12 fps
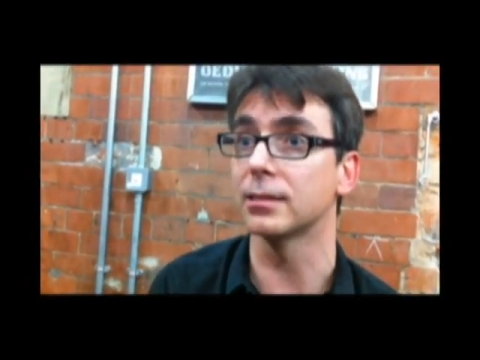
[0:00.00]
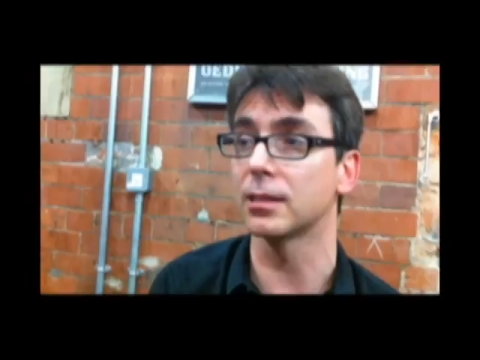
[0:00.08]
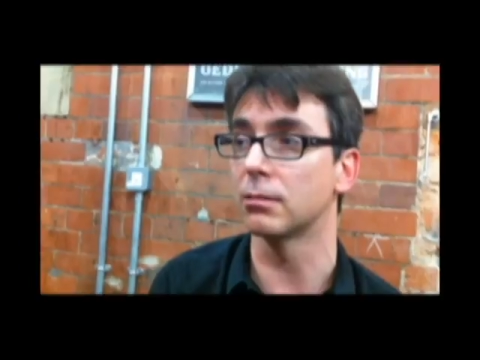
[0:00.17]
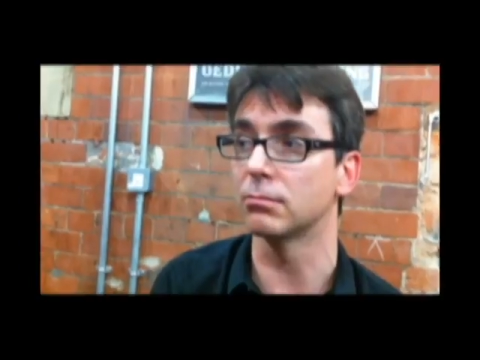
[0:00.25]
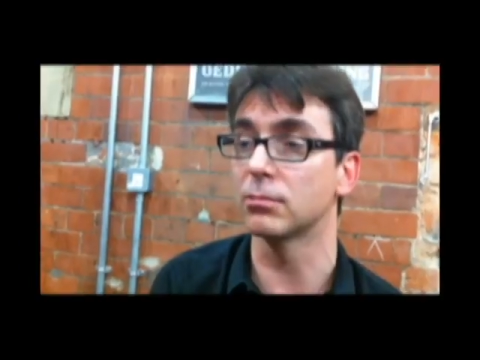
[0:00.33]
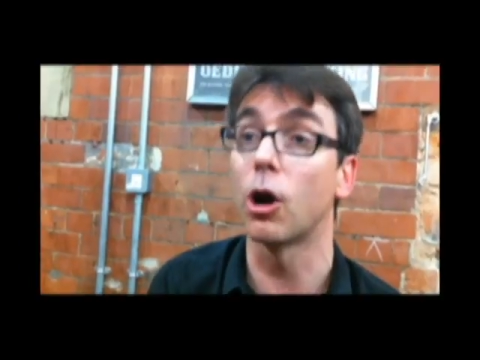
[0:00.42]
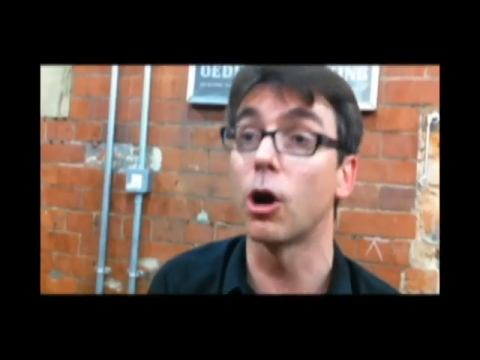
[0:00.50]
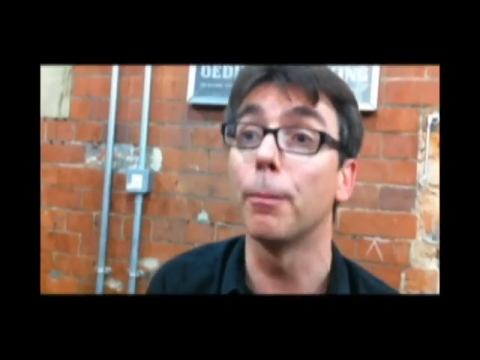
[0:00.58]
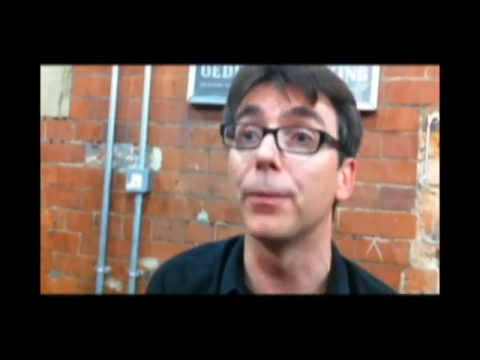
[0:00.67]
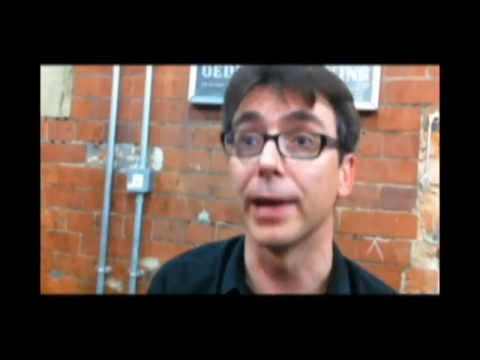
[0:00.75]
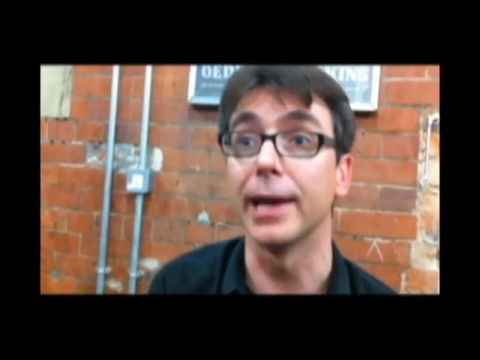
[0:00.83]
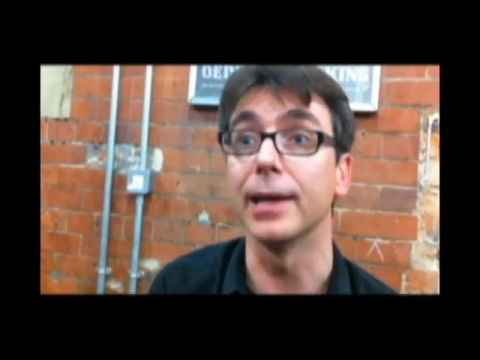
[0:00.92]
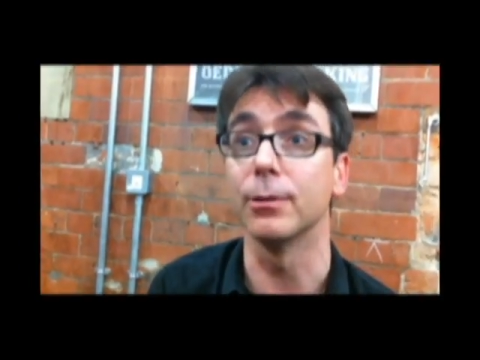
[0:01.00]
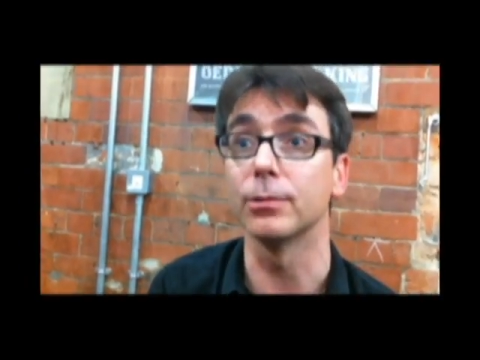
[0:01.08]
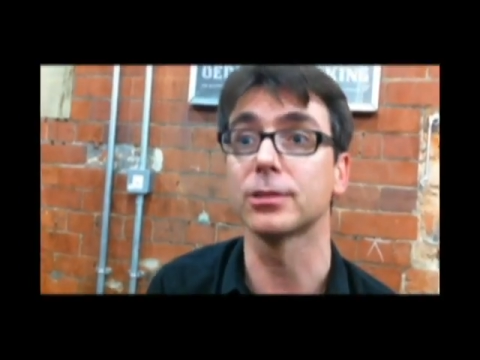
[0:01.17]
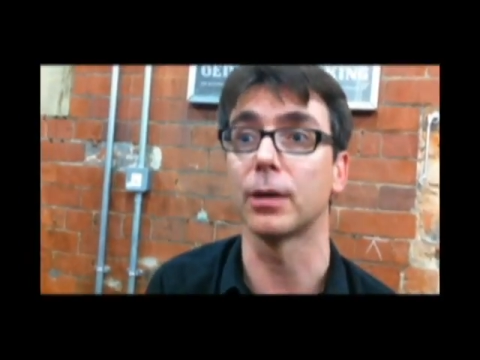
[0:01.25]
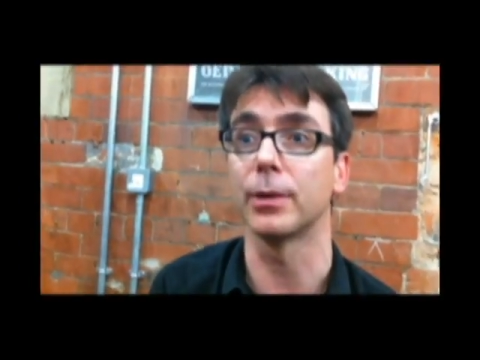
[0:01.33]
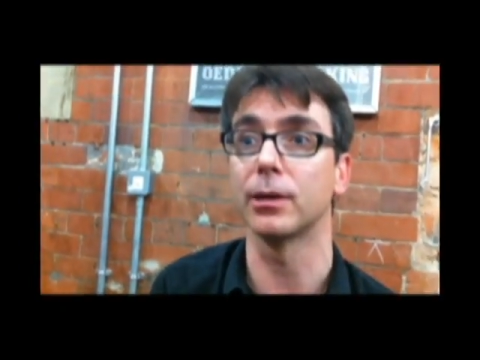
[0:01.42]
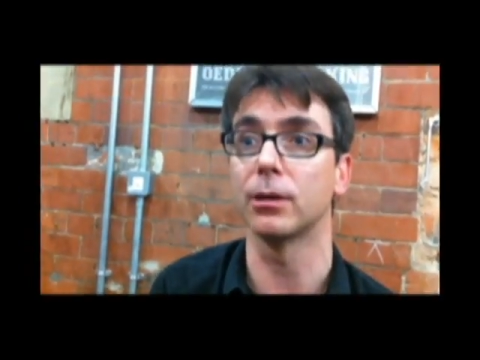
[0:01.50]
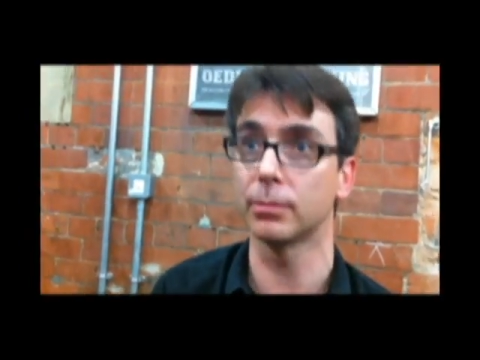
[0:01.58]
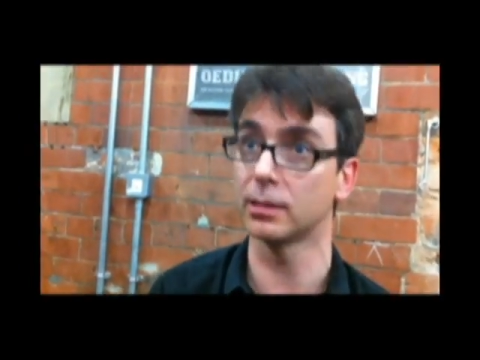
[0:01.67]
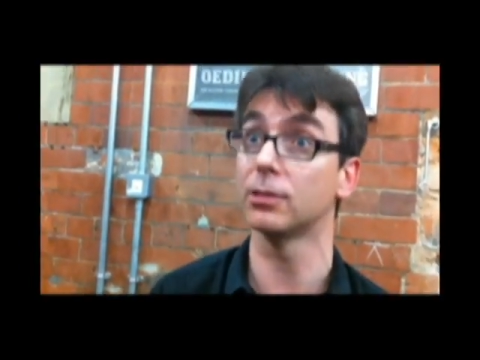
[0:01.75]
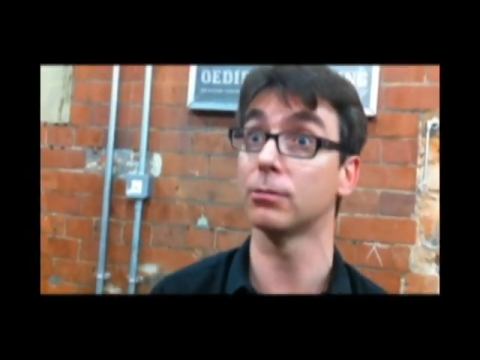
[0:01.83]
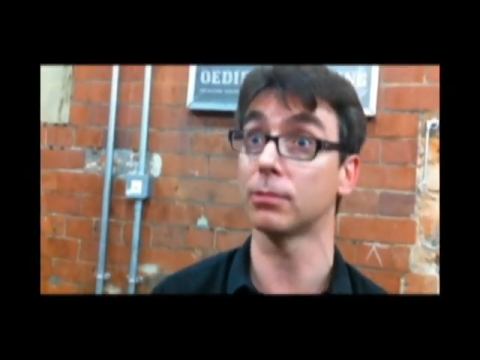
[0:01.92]
They don't comprehend what's going on,
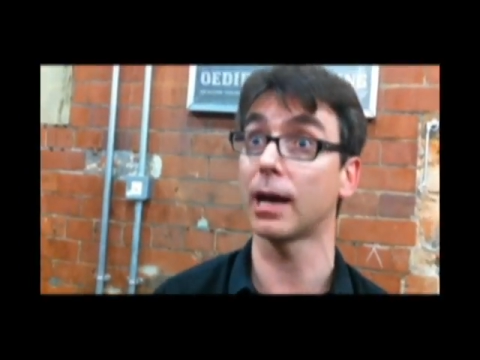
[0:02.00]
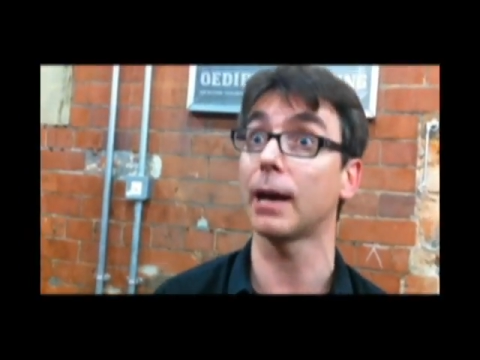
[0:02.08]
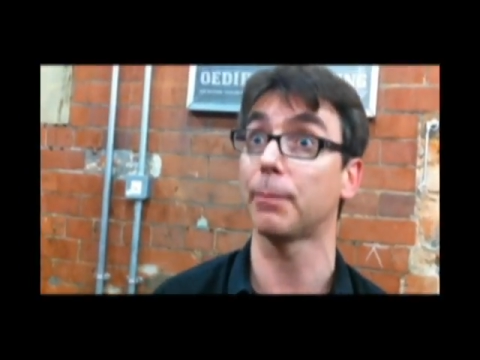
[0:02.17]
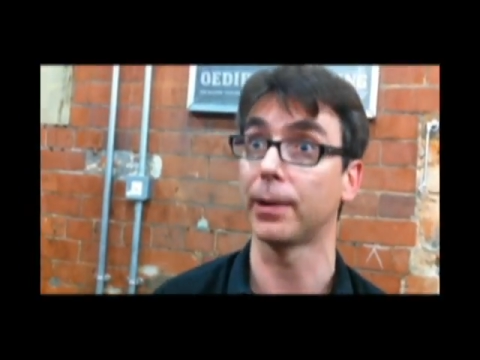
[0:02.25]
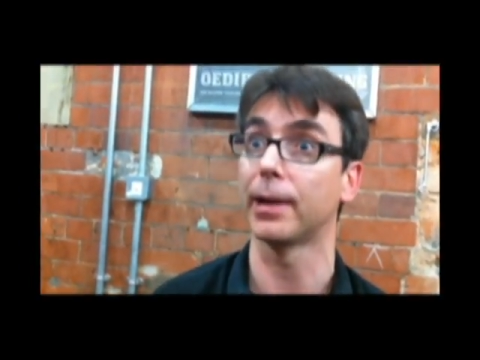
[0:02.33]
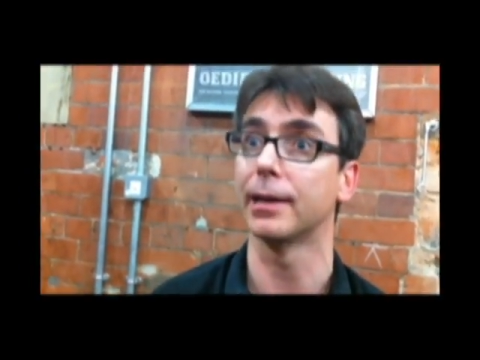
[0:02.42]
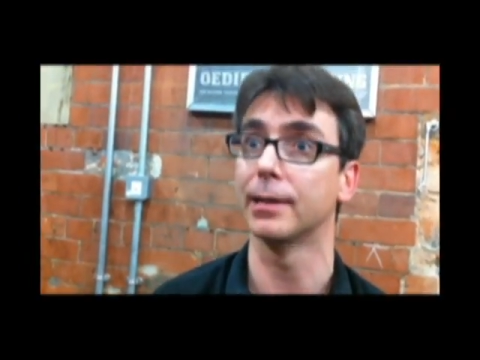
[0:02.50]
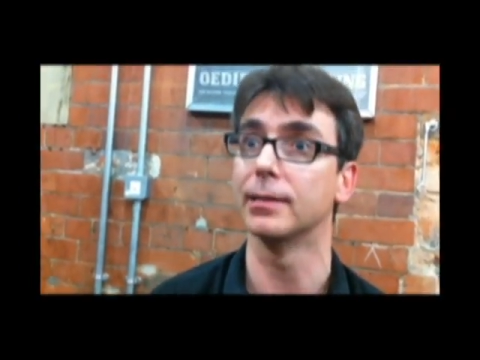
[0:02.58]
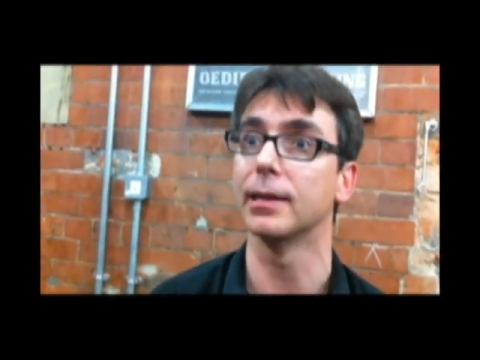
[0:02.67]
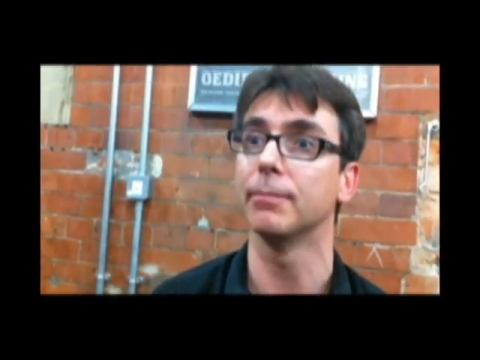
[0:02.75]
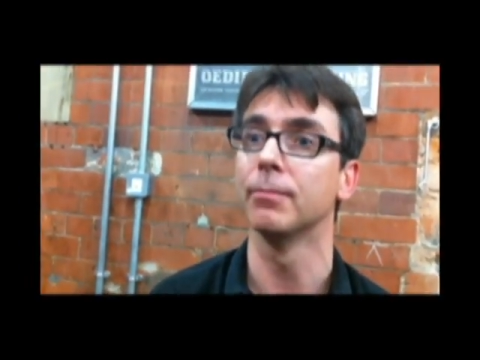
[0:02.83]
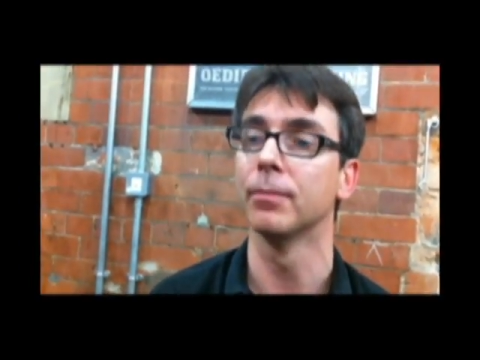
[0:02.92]
but they do apprehend it.